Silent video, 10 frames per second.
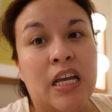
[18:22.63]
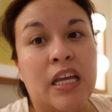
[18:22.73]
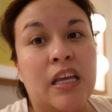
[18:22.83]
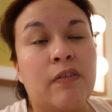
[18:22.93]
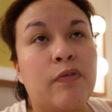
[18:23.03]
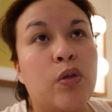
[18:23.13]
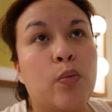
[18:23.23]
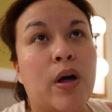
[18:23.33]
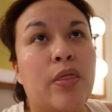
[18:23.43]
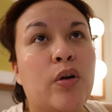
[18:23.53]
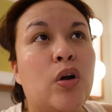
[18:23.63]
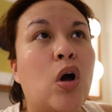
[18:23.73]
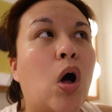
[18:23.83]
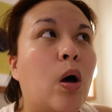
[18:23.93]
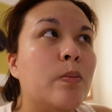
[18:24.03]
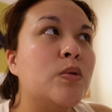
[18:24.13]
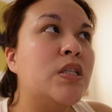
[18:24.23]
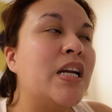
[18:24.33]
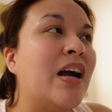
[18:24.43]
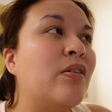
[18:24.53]
If the weather calms
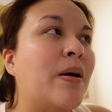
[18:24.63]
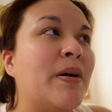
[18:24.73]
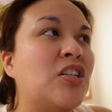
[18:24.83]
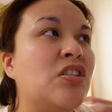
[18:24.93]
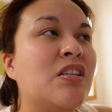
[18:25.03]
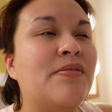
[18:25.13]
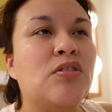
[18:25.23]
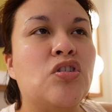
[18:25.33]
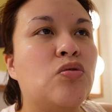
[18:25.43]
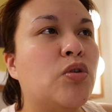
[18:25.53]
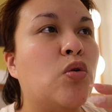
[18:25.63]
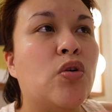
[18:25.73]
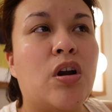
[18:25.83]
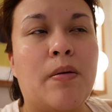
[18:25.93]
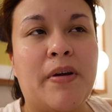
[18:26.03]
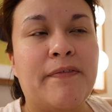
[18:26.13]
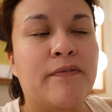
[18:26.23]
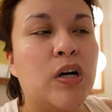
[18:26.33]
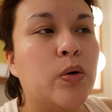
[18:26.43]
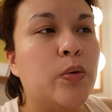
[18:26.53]
down, I might just record it on my
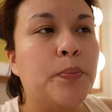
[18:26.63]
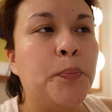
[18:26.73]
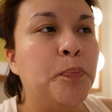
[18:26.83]
phone